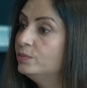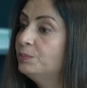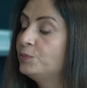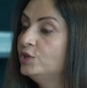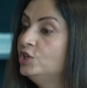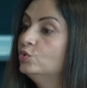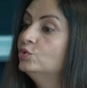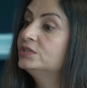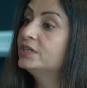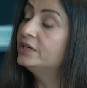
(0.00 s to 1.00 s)
to be
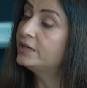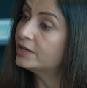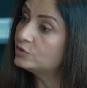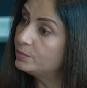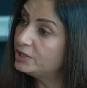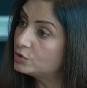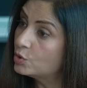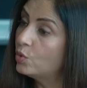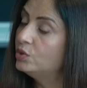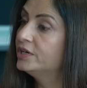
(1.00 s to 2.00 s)
produced and it has to be
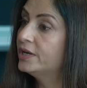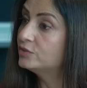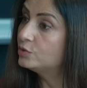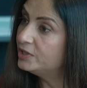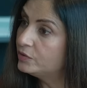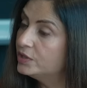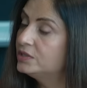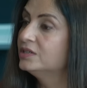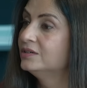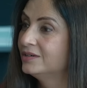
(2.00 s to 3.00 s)
told, it has to be
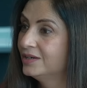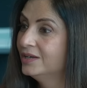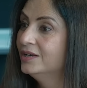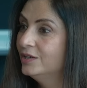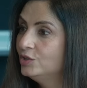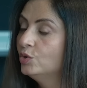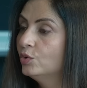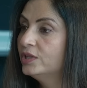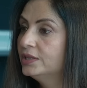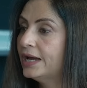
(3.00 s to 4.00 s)
written, you hmm.
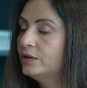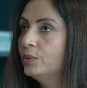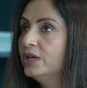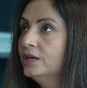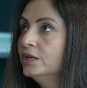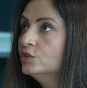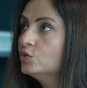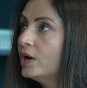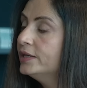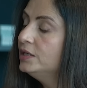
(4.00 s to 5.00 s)
know, in that way.
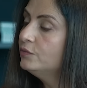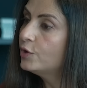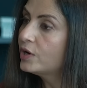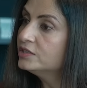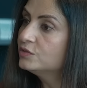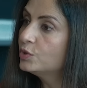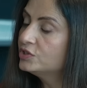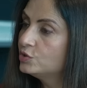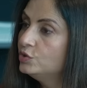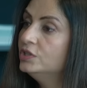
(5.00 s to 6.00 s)
So I think for us,
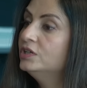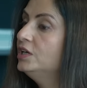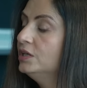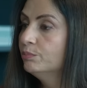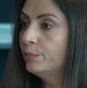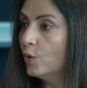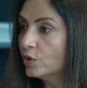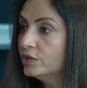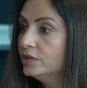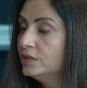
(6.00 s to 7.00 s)
what's really
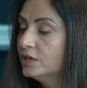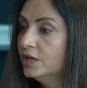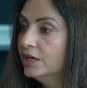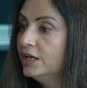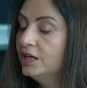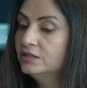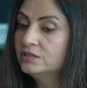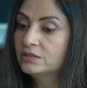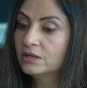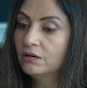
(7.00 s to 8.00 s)
important mm-hmm.
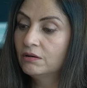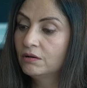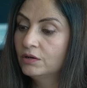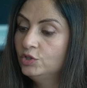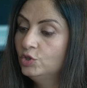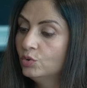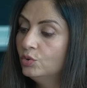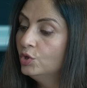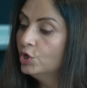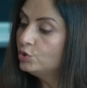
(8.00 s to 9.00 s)
is, uh, you
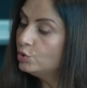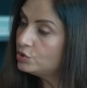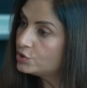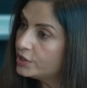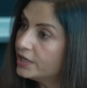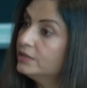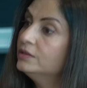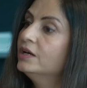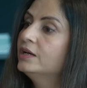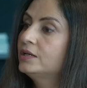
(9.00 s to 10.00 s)
know, to
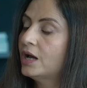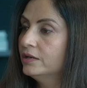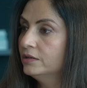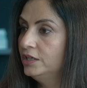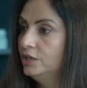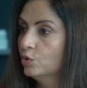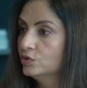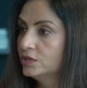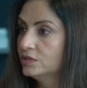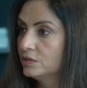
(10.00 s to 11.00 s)
train the entire
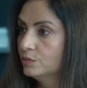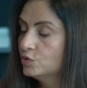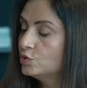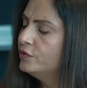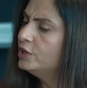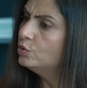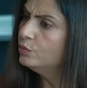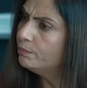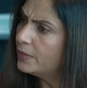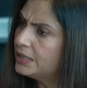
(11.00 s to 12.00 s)
ecosystem. So we
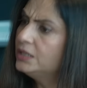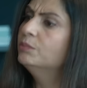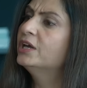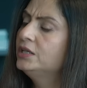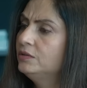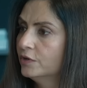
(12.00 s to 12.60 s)
do many, many